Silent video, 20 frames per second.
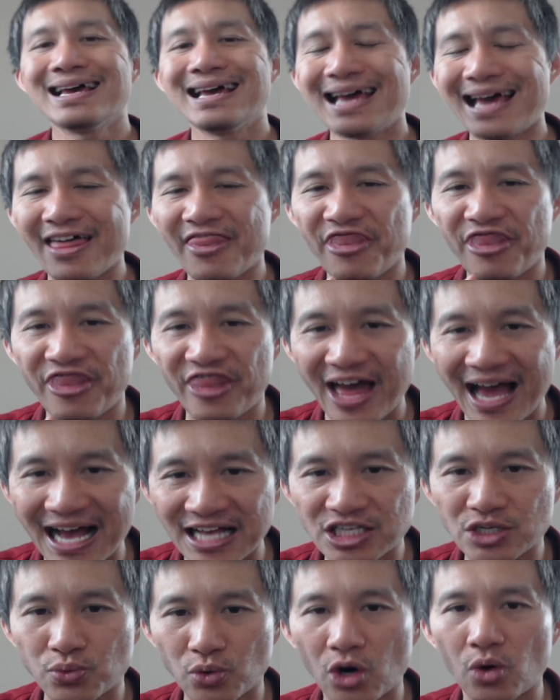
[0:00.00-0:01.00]
and
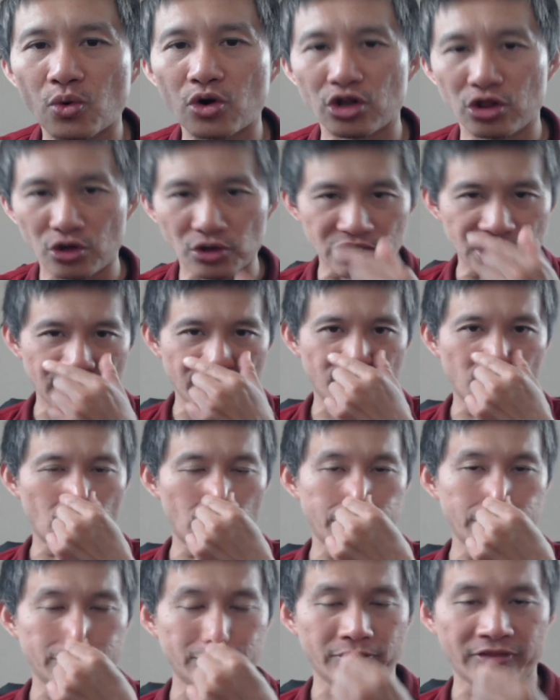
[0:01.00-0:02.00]
that's what we're looking for,
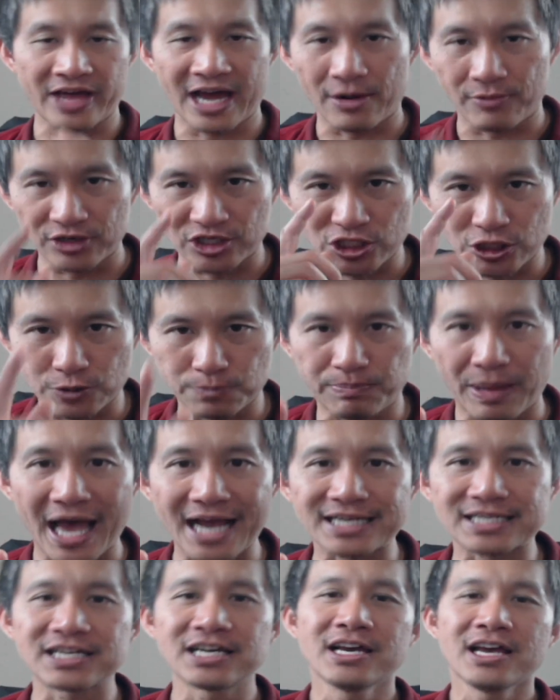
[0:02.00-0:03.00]
people. That
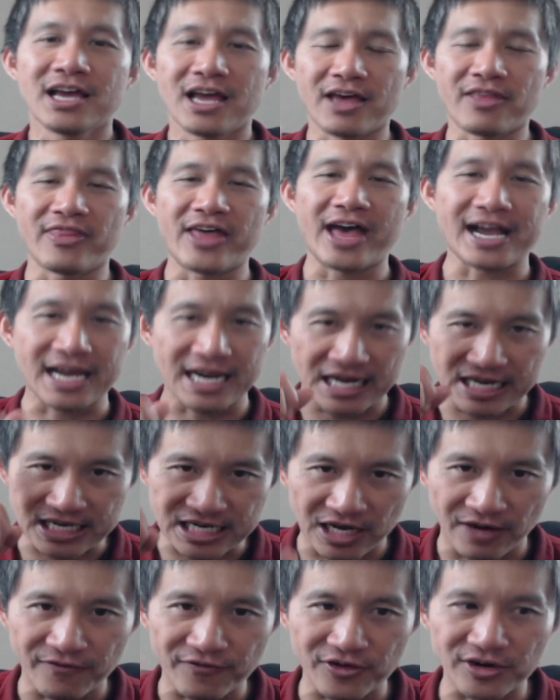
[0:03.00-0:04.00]
respect and that kind of
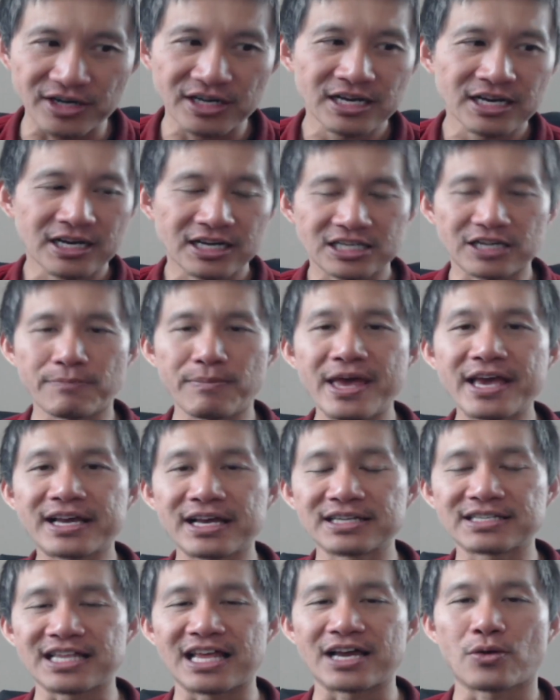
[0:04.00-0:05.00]
comfort to make
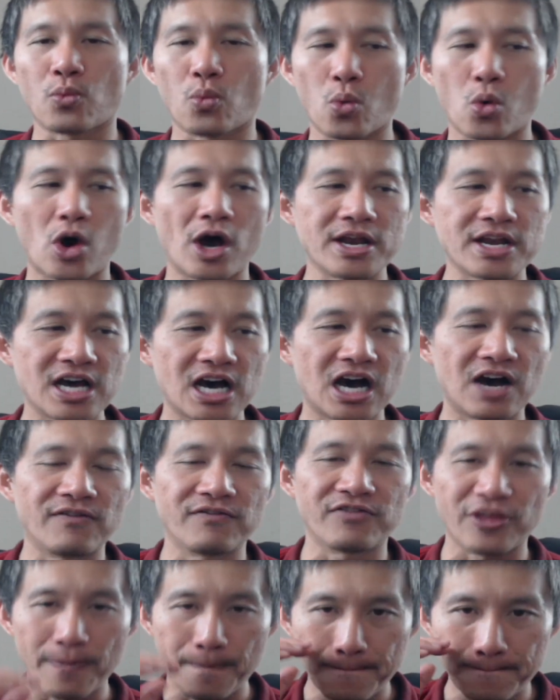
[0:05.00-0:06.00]
us like one
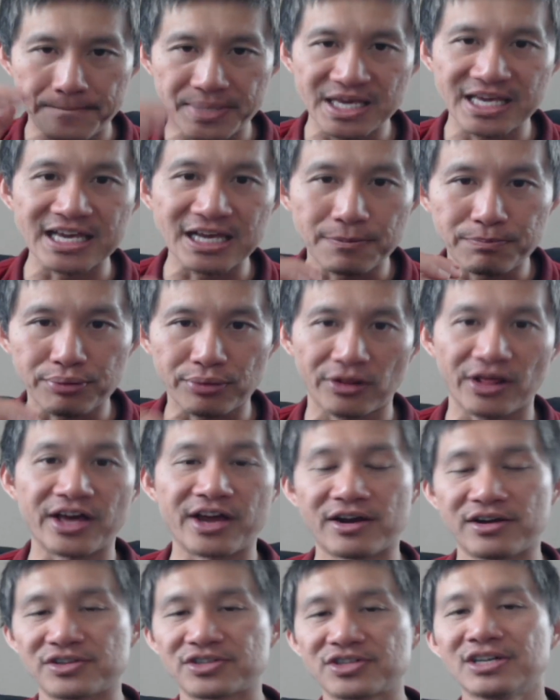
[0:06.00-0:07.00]
of the big
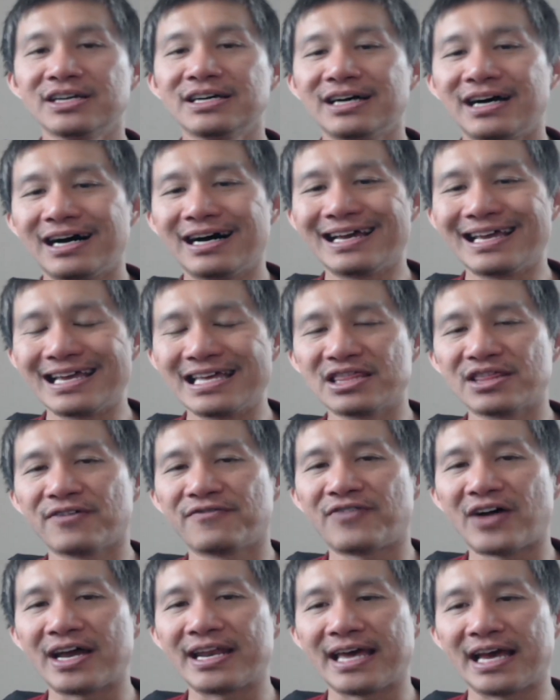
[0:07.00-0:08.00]
players uh, in the
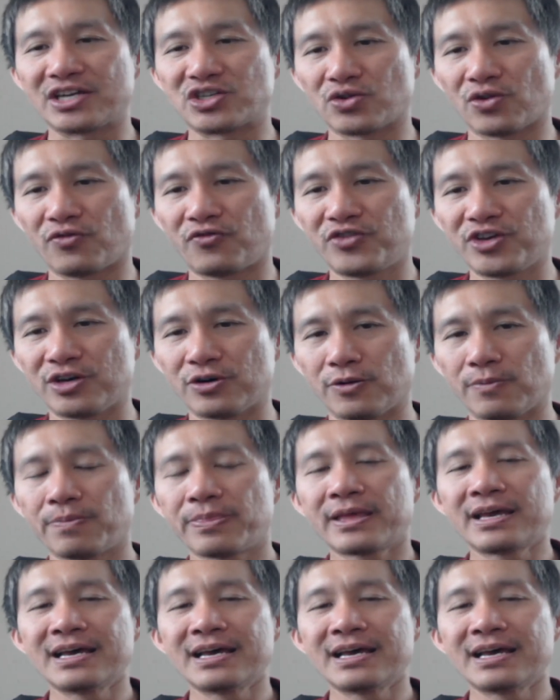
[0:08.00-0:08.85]
financial field.